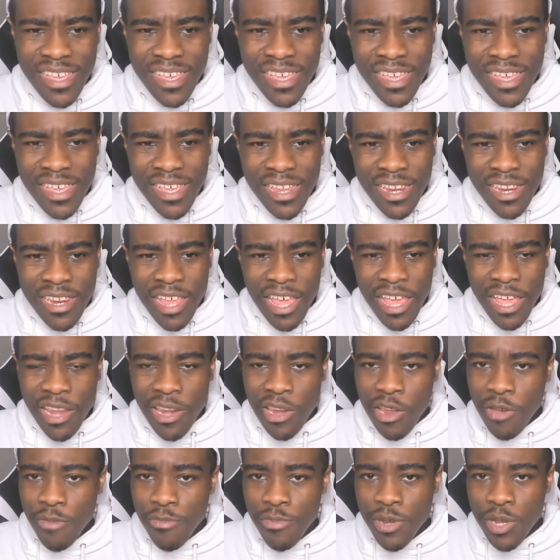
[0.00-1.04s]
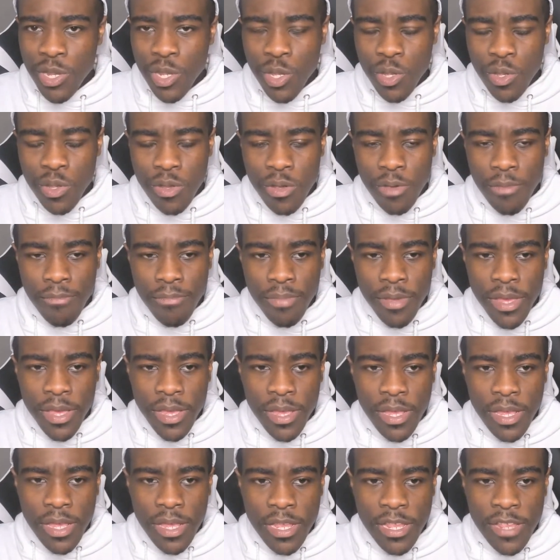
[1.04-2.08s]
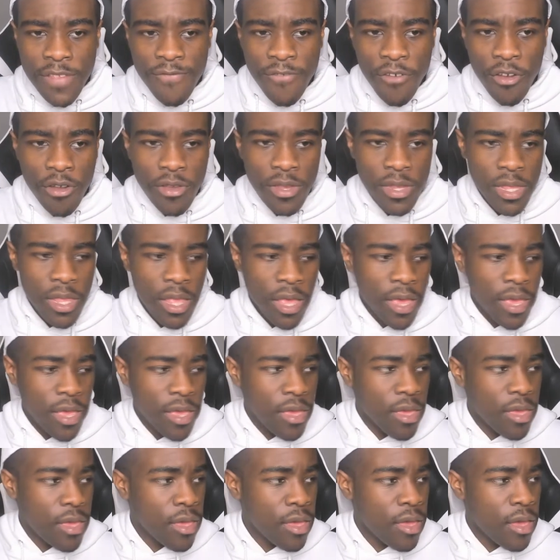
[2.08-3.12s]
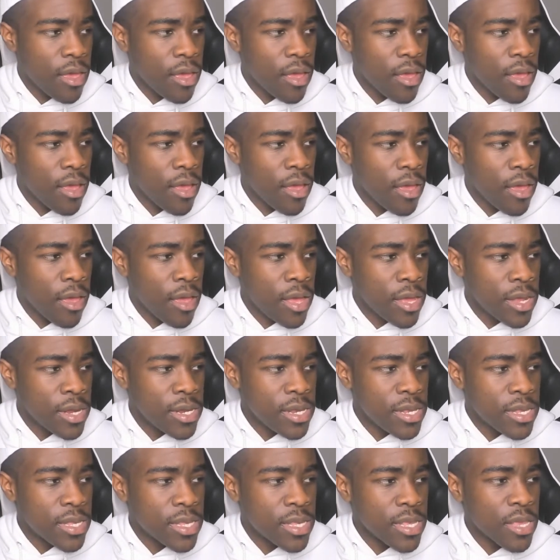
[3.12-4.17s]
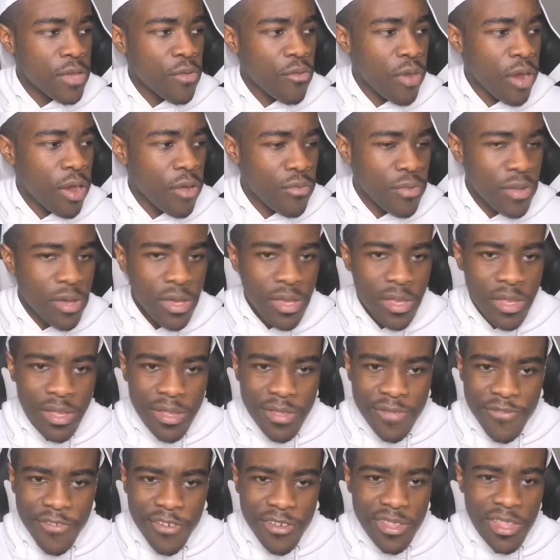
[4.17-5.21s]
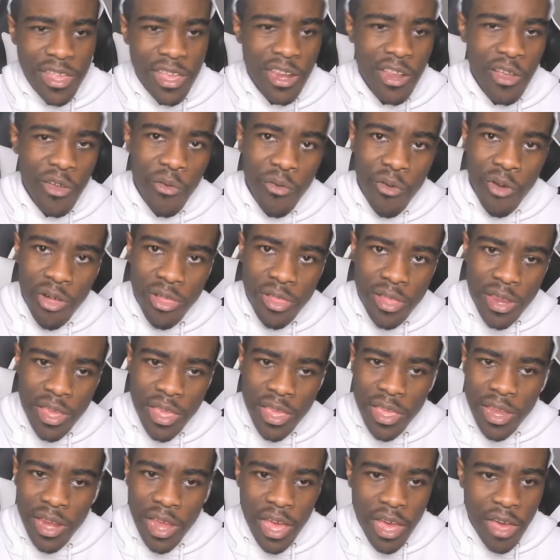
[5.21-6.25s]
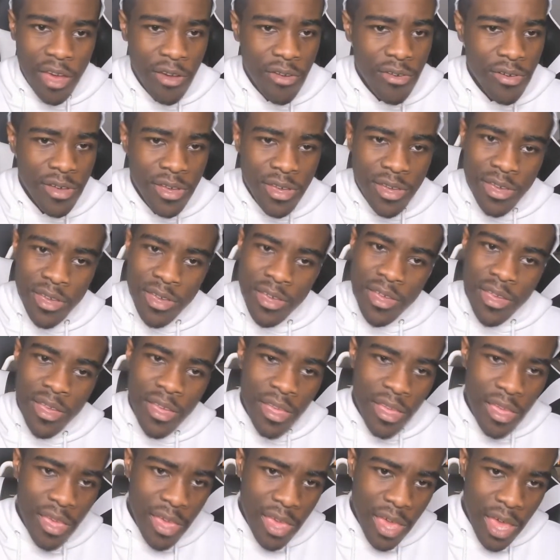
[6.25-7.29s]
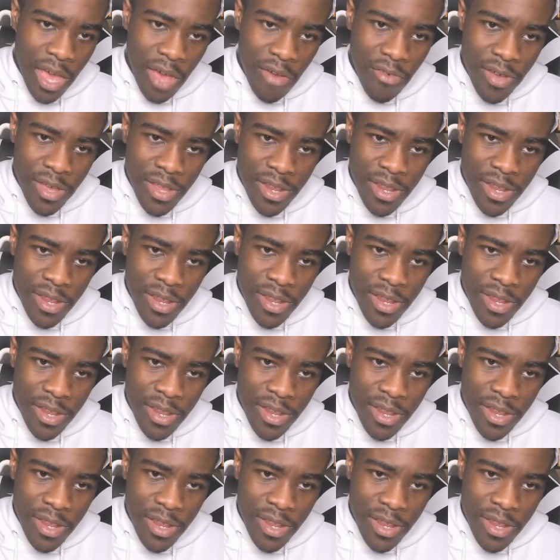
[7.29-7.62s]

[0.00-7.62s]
in like numbers, but as far as like just seeing where I was, as far as like the quality and how and how I